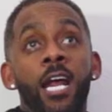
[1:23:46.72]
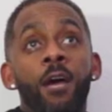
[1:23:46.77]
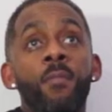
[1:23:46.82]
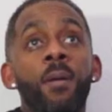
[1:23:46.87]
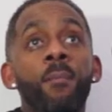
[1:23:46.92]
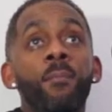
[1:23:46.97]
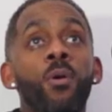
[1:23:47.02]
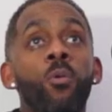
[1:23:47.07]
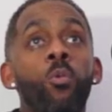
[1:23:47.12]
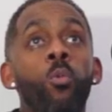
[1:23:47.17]
And I
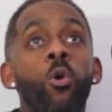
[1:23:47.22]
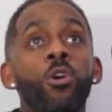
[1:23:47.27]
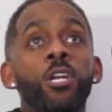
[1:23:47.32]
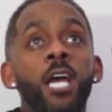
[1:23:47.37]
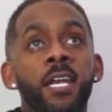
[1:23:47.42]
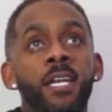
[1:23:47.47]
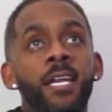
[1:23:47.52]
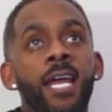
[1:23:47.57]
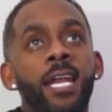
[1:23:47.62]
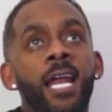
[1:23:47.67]
remember
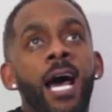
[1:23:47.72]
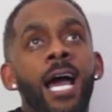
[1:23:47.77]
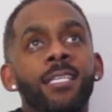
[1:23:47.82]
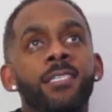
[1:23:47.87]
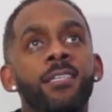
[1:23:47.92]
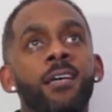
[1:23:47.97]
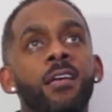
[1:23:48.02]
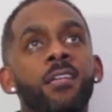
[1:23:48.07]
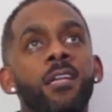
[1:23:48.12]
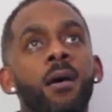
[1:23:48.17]
what, and then I
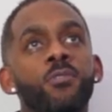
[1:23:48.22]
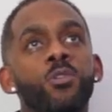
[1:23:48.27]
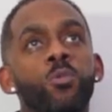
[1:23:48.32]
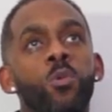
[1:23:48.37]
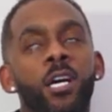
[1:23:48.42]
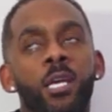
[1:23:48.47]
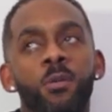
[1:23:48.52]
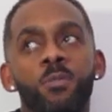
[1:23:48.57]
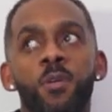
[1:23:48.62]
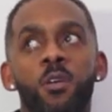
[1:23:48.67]
turned up to
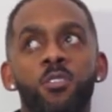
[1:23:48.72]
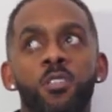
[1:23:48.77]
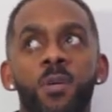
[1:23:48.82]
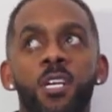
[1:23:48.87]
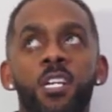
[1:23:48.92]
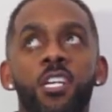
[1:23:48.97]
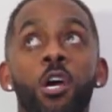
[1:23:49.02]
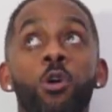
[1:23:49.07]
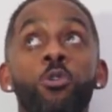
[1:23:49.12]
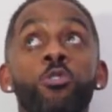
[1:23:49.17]
work. It was supposed to
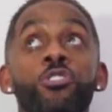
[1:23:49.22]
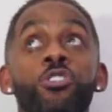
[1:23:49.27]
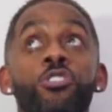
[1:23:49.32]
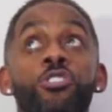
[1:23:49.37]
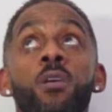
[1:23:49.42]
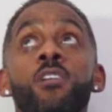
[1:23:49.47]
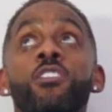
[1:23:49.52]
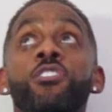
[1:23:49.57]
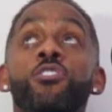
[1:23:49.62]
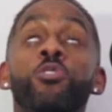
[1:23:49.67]
be in
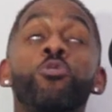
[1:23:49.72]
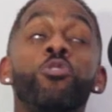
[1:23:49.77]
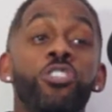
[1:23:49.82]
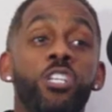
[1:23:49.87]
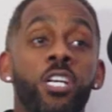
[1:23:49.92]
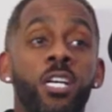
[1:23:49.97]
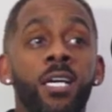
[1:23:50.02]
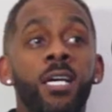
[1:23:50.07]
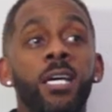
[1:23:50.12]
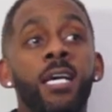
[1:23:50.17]

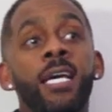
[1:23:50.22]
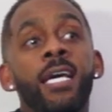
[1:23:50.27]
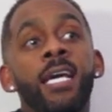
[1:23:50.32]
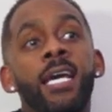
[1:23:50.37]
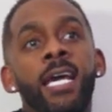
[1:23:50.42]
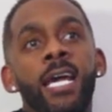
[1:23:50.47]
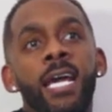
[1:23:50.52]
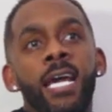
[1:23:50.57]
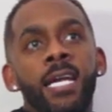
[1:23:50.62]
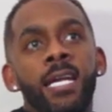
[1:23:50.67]
Sushi
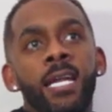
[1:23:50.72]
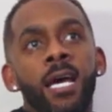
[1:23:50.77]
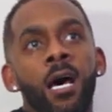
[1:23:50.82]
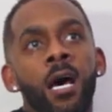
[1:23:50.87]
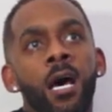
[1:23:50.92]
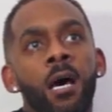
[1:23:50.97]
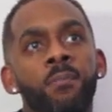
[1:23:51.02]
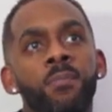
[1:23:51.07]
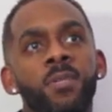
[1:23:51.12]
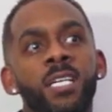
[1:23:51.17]
in
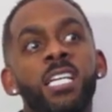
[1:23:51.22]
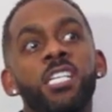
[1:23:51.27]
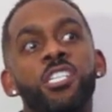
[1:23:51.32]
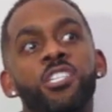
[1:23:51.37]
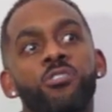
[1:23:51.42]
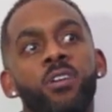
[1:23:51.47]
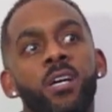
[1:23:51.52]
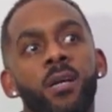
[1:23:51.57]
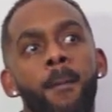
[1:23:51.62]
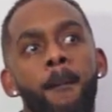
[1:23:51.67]
Dean
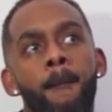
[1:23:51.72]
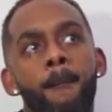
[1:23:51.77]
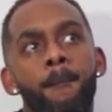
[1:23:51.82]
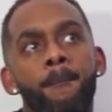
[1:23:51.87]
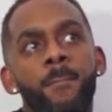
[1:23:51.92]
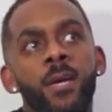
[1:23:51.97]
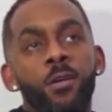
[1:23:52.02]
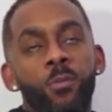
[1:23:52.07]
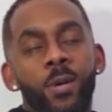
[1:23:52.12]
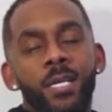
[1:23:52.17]
Street
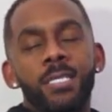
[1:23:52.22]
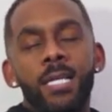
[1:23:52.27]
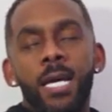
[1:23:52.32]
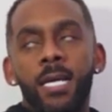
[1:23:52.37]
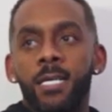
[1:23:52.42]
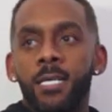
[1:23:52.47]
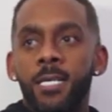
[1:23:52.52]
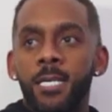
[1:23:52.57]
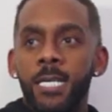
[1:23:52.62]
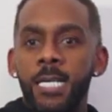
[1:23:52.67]
in West
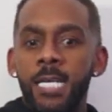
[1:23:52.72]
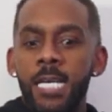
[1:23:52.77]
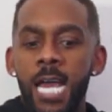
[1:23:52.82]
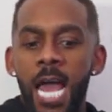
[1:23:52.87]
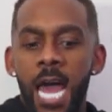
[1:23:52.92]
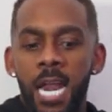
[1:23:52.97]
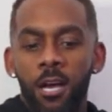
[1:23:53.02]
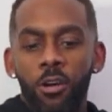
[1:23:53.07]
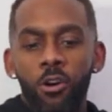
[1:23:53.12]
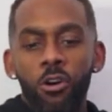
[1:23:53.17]
End.
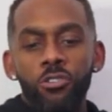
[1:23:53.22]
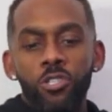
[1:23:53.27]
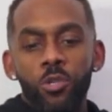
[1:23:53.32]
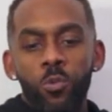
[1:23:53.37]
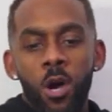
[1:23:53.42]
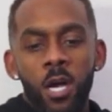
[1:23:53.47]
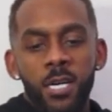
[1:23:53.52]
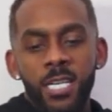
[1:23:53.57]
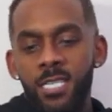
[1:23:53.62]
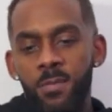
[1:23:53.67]
And I got
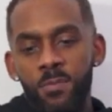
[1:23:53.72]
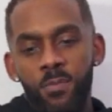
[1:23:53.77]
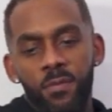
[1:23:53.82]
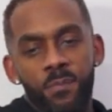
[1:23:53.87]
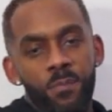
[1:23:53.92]
to work, this is